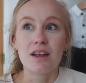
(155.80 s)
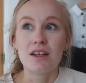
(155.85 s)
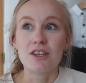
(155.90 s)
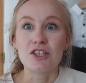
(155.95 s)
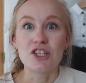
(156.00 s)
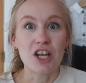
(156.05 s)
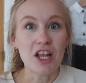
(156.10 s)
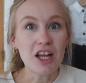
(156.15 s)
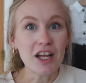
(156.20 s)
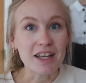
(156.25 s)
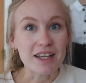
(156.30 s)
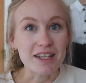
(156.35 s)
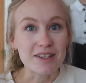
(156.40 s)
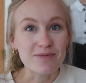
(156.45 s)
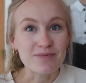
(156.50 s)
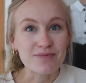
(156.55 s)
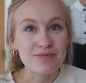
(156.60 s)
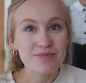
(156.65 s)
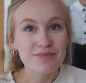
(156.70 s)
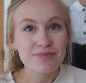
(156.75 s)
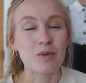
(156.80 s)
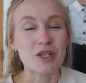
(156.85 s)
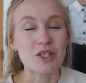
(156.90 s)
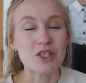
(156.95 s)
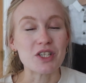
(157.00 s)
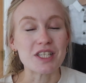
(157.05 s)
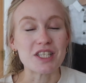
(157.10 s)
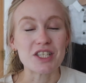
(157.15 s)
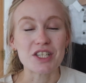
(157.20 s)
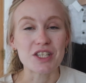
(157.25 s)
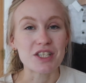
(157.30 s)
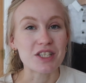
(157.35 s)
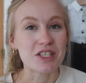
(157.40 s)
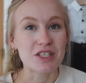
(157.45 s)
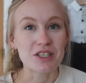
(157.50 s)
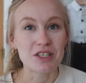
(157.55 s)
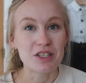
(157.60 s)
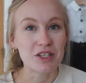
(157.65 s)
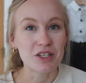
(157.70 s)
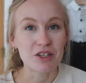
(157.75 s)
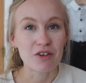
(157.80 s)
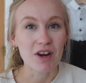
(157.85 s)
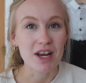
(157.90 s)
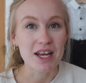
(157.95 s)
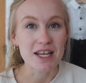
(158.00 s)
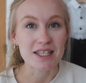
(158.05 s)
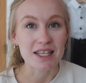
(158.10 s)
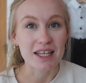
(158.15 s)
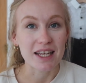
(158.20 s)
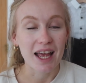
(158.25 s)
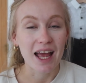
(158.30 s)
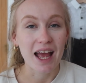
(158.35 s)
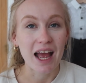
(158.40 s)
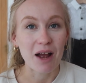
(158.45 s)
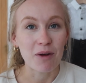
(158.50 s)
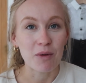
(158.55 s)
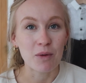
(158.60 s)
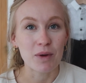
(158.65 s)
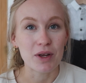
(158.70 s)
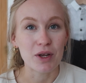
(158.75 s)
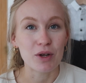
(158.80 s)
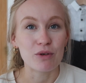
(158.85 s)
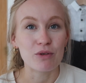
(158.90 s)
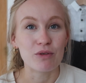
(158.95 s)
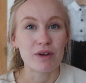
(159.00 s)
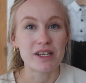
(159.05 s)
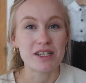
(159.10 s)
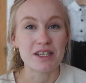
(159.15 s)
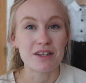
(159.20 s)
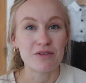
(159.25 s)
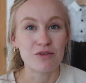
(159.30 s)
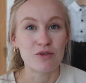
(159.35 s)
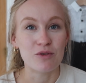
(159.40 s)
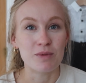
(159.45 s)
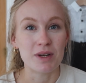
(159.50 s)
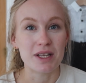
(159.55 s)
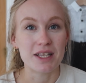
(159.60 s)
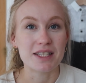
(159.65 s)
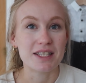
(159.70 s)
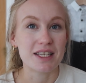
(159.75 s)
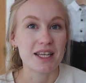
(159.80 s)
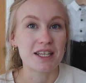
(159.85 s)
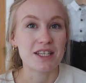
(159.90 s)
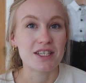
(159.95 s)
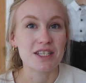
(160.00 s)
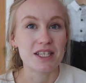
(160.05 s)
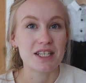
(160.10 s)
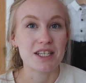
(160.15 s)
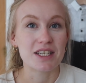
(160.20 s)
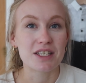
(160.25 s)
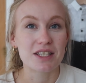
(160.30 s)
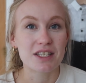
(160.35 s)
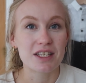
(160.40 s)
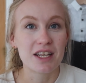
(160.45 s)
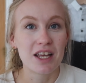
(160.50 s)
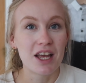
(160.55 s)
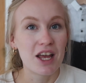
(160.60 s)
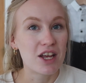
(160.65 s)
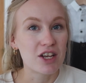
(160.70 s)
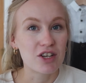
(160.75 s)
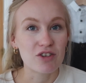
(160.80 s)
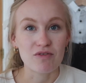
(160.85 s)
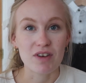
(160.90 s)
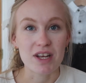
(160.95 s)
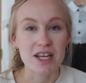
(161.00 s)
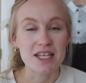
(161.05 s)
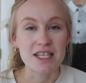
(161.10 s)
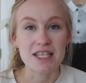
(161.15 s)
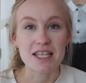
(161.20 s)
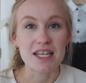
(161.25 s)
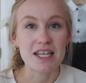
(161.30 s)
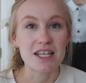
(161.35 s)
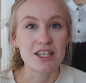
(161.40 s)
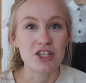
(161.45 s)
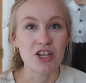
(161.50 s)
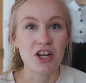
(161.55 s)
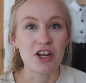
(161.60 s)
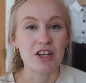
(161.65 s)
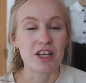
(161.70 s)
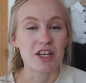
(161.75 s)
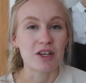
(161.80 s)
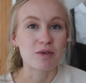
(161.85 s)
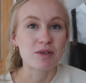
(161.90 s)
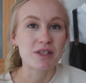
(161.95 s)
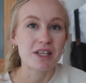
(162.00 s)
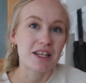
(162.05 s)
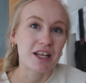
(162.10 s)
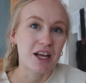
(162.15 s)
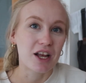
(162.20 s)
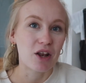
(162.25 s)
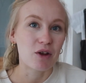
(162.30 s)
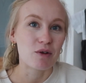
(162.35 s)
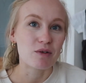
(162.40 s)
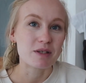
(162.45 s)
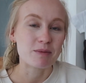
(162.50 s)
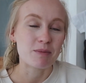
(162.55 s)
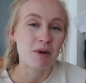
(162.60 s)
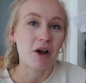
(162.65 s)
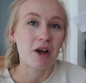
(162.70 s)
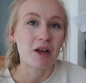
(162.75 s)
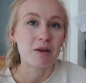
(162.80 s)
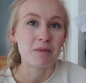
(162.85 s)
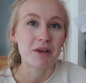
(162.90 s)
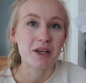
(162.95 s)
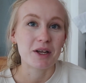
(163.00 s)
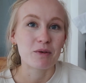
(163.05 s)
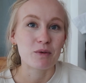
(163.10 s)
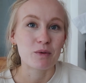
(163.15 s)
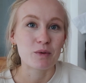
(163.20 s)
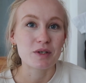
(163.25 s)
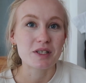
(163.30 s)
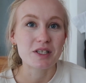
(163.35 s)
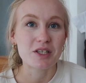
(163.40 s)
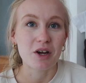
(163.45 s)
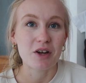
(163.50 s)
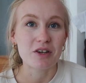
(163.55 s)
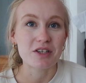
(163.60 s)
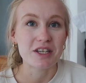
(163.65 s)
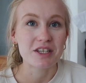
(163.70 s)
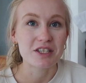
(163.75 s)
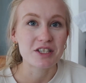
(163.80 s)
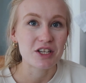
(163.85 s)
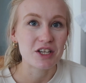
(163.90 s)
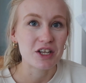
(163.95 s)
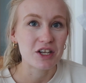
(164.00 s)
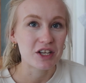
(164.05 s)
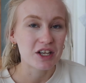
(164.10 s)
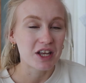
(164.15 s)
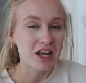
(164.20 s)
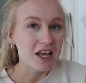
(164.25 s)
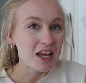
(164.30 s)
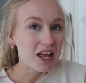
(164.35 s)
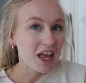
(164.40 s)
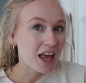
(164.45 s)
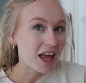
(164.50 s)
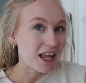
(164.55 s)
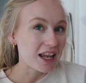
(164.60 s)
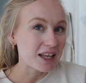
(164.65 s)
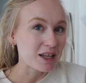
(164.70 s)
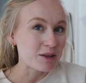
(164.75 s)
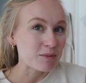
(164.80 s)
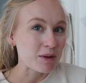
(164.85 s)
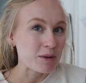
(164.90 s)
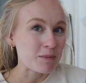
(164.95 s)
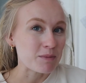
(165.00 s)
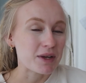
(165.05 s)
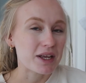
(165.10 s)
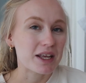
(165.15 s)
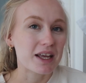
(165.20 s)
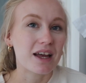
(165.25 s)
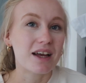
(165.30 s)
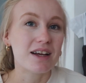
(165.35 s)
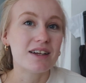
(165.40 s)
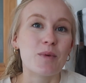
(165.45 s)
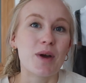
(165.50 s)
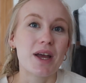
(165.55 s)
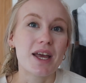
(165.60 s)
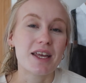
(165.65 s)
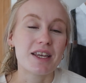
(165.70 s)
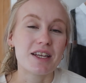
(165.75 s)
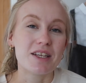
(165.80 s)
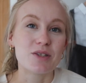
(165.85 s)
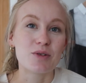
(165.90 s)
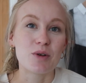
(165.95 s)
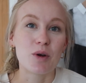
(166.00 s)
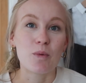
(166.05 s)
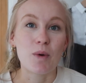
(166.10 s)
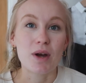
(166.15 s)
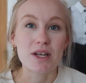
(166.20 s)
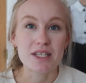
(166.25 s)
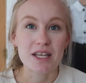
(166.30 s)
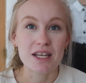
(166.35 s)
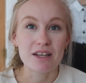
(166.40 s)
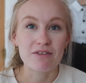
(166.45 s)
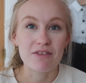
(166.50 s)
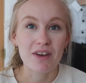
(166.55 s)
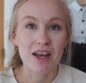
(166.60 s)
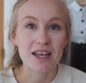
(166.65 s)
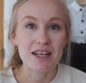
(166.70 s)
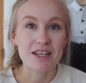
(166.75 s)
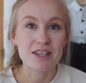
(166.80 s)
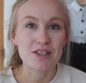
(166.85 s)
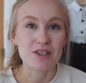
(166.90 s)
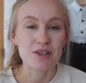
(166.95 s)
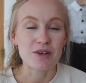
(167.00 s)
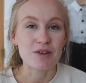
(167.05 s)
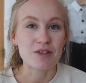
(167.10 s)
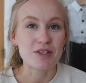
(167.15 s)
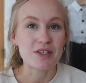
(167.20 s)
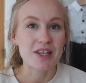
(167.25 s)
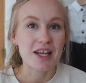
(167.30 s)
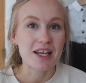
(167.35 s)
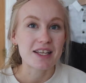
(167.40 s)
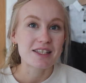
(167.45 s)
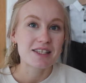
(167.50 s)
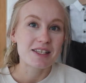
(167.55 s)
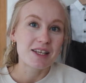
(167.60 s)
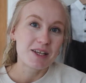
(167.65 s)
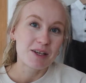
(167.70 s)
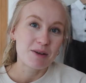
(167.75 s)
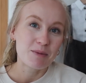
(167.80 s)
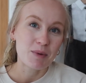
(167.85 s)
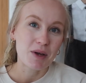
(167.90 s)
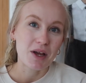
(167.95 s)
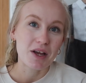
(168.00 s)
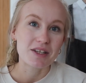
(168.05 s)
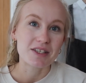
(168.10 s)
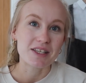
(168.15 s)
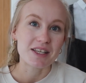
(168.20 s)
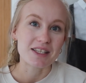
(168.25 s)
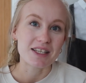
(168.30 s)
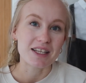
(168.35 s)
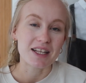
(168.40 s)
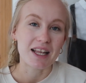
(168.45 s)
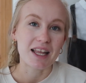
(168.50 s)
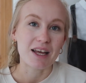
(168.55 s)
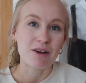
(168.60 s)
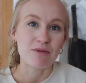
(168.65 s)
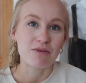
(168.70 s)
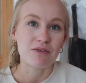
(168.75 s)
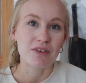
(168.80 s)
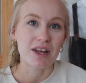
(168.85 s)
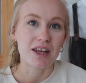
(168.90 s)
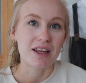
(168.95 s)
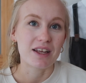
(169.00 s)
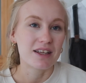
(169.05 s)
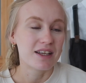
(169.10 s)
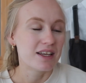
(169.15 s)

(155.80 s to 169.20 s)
July, which is just crazy how we already 4 months into this crazy journey. You'll see the clothes behind me are all starting to look a little bit bigger. We're heading to a wedding fairly soon, so that's Percy's little outfit.